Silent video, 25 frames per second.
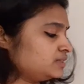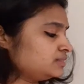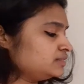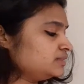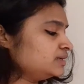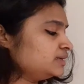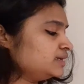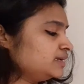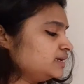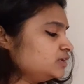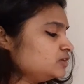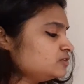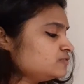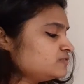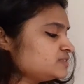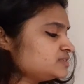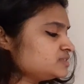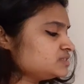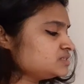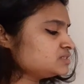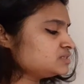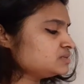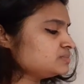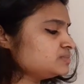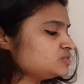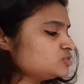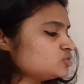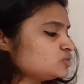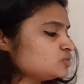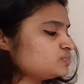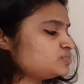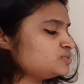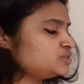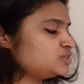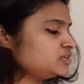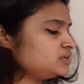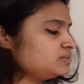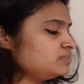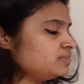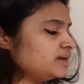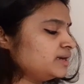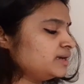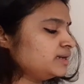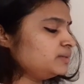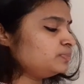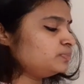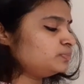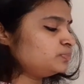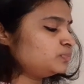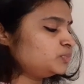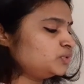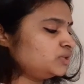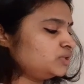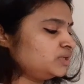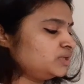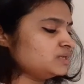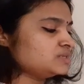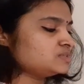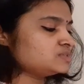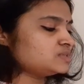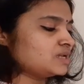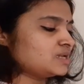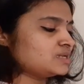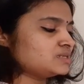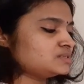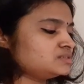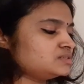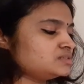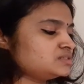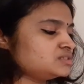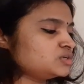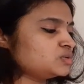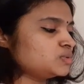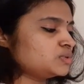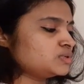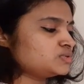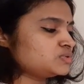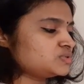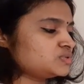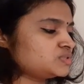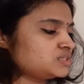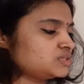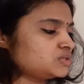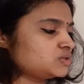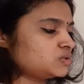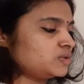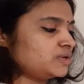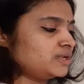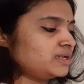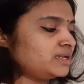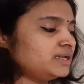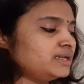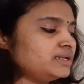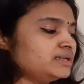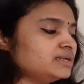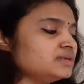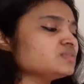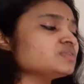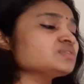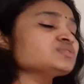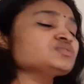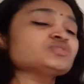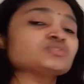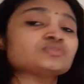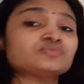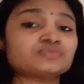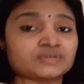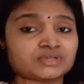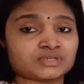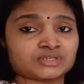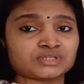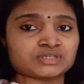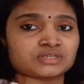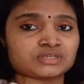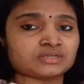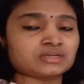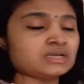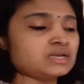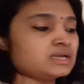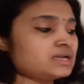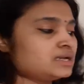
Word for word: The gain of a system is obtained by putting as s is equal to 0 in a transfer function.